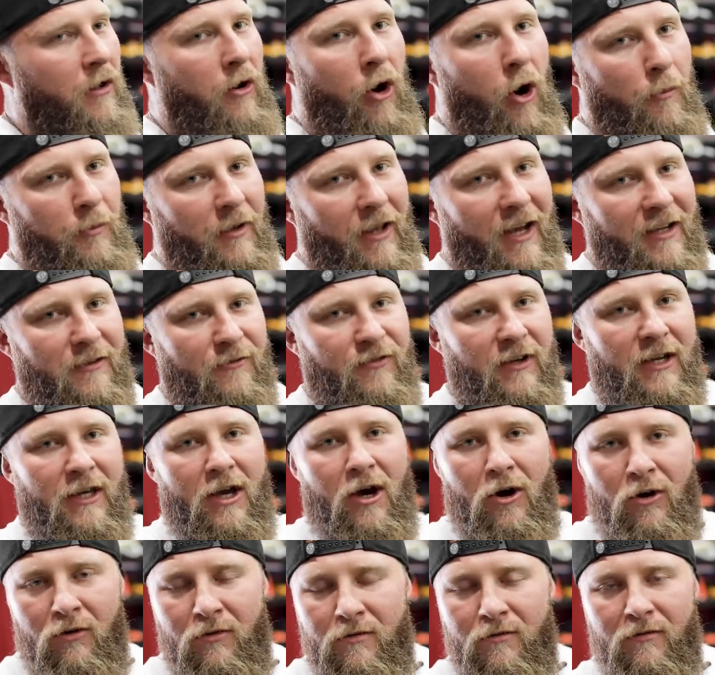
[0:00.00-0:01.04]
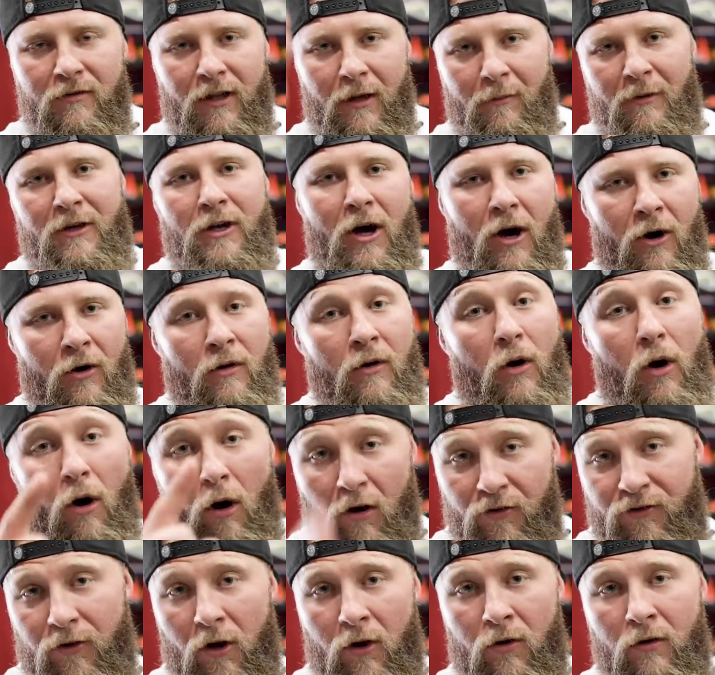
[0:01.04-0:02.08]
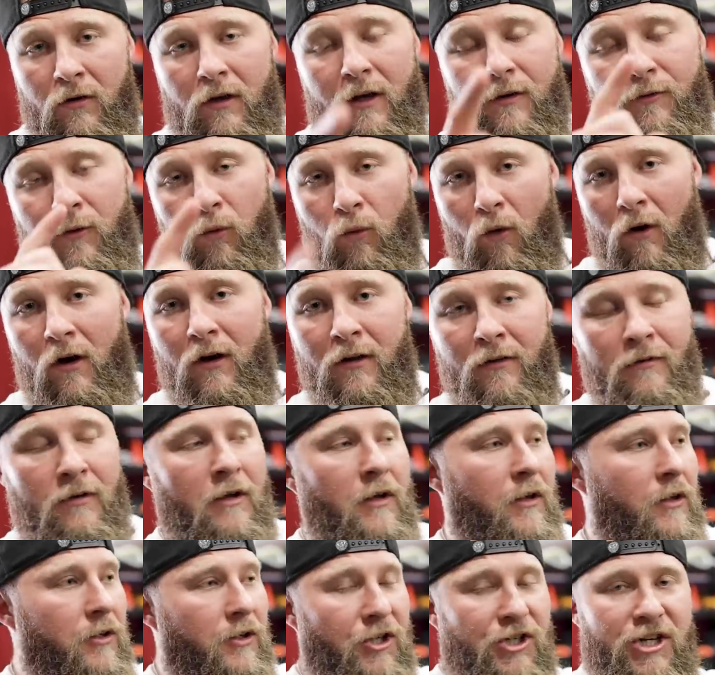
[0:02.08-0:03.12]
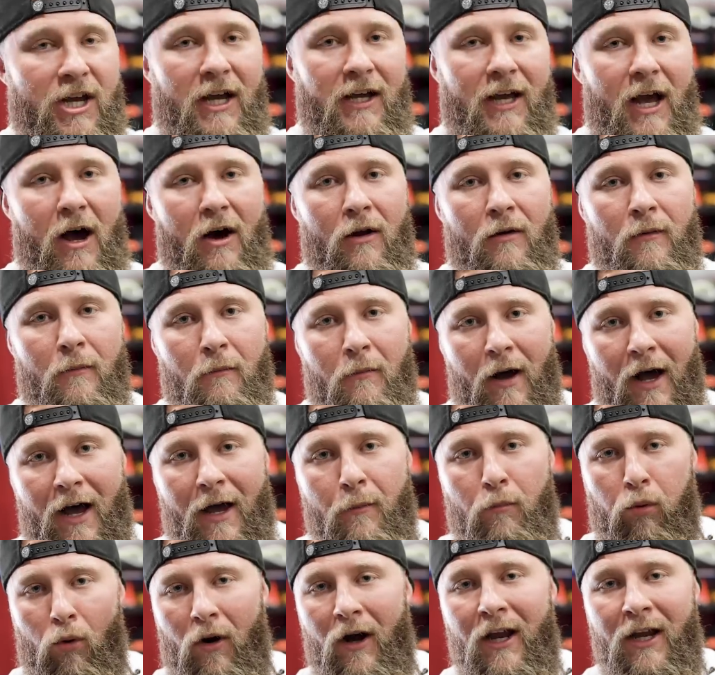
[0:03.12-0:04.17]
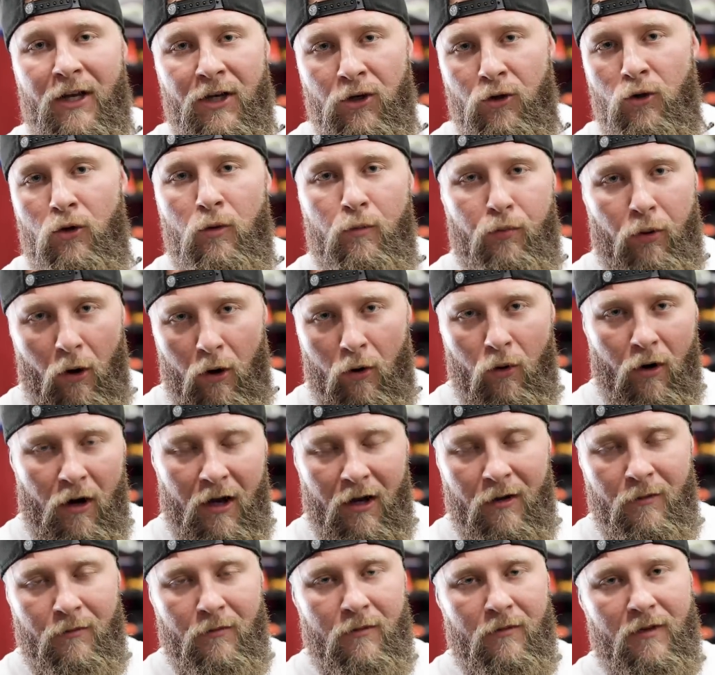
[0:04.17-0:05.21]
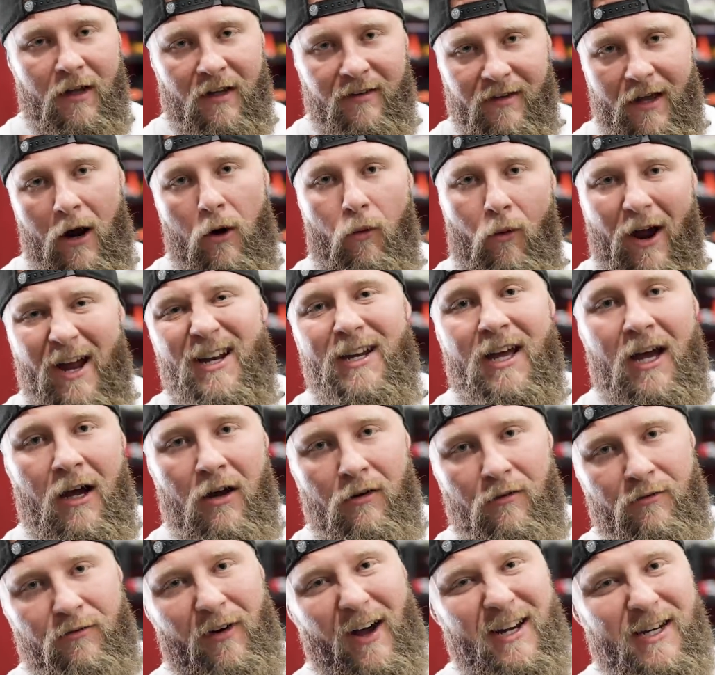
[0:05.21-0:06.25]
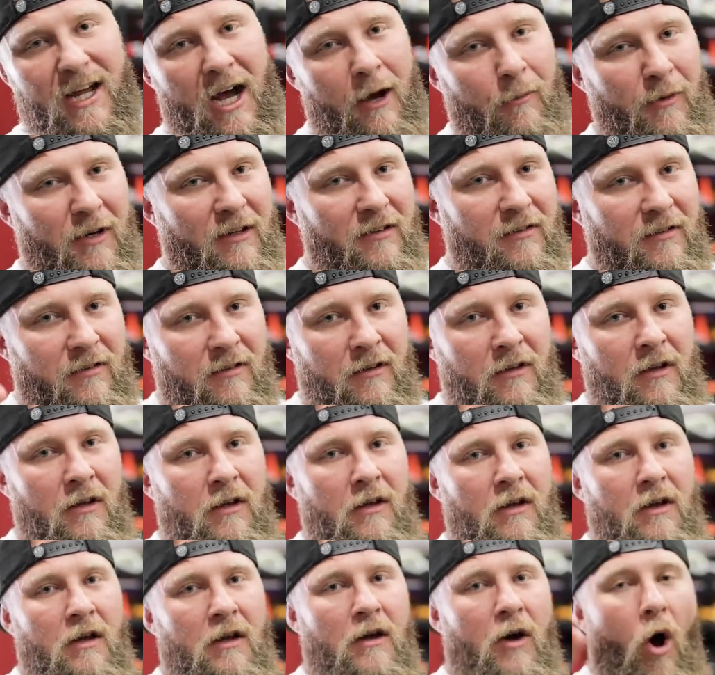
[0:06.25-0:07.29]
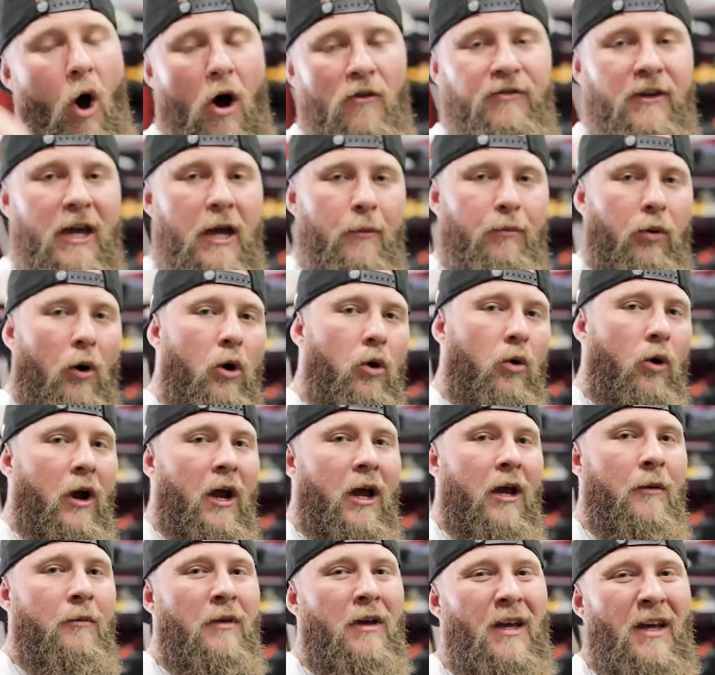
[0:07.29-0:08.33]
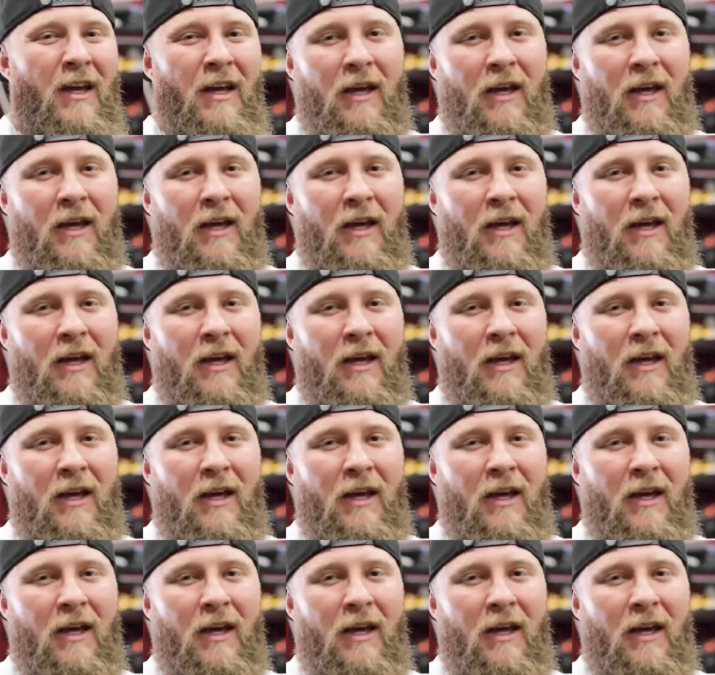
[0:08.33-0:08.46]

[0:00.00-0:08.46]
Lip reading: Hope you like the video. Let me know. Also, if you want, check out my brand new program that's out right now, Fight Dominance. Off-camp program.